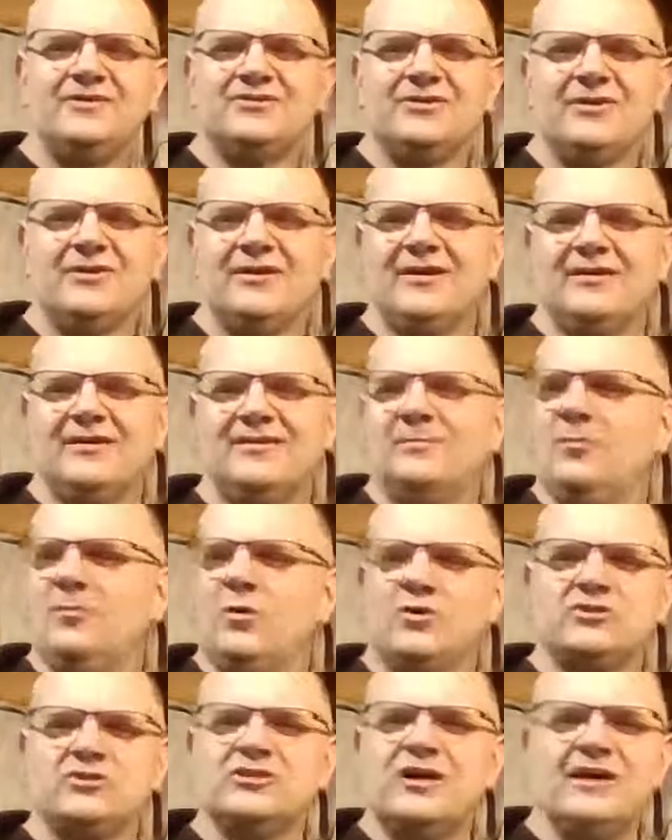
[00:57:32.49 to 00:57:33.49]
So I got the
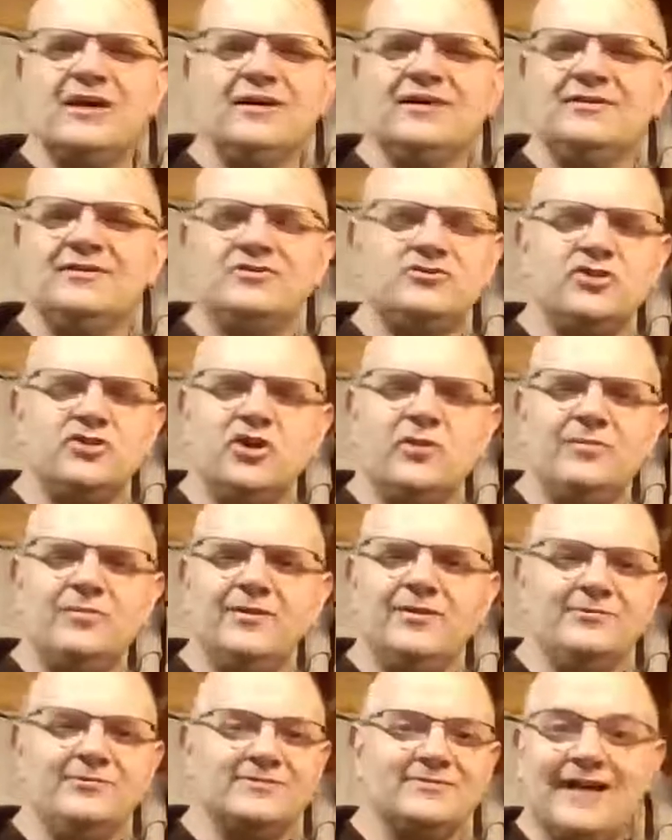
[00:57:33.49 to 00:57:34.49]
more Chinese
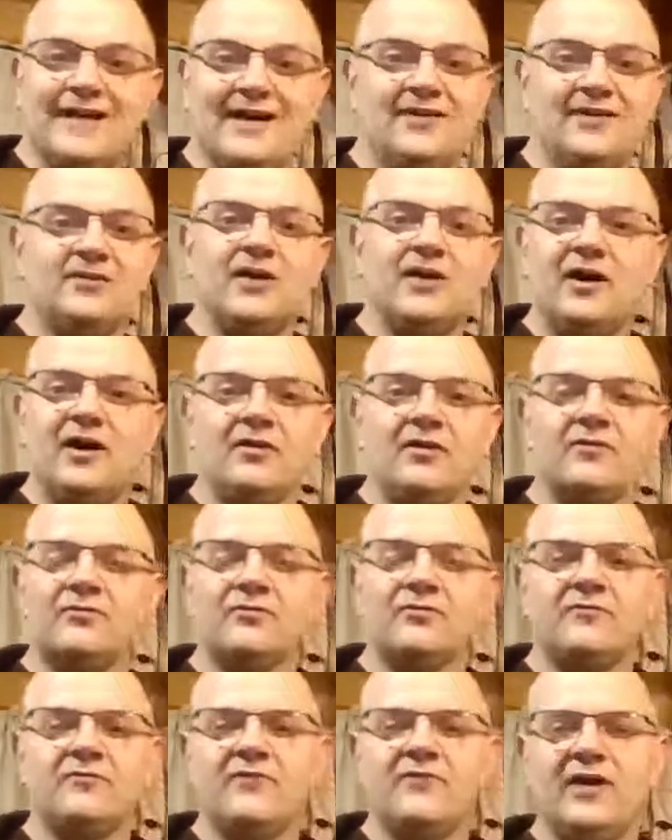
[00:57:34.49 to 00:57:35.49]
Joby. It was eight
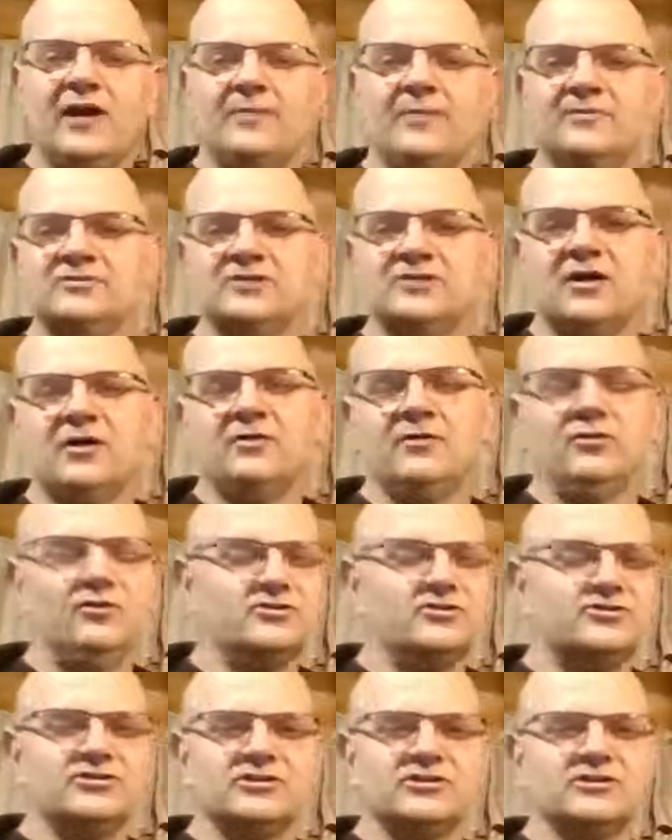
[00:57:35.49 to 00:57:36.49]
dollars off of Amazon.
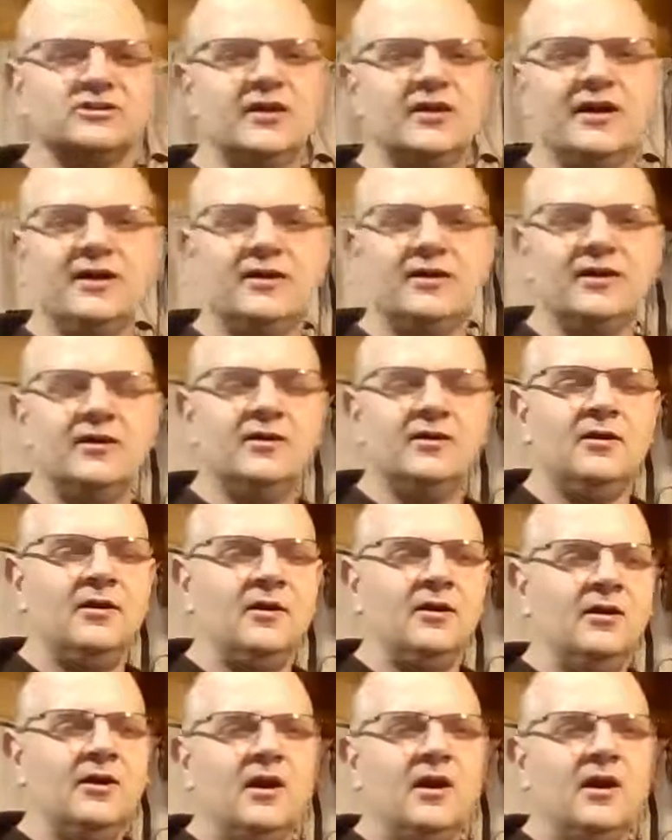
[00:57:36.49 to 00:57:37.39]
Looks just like it.